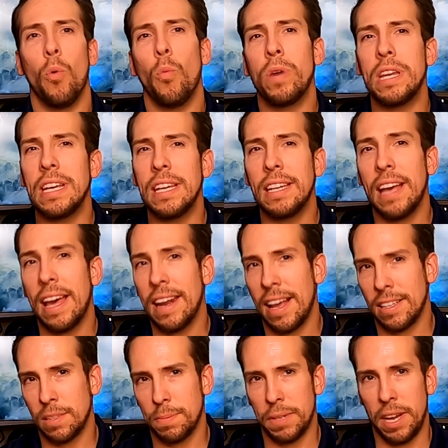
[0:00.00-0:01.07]
we need an
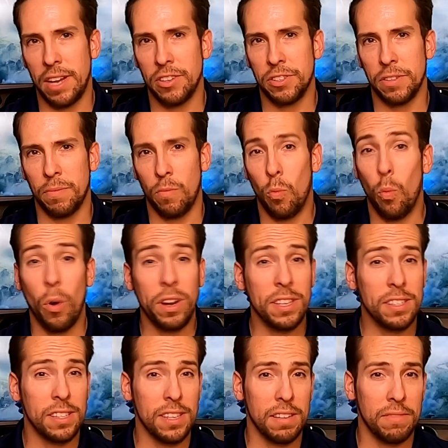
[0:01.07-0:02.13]
explanation. What
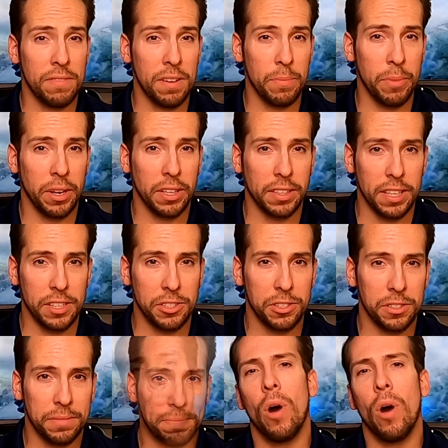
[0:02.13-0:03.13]
is the infinite money glitch?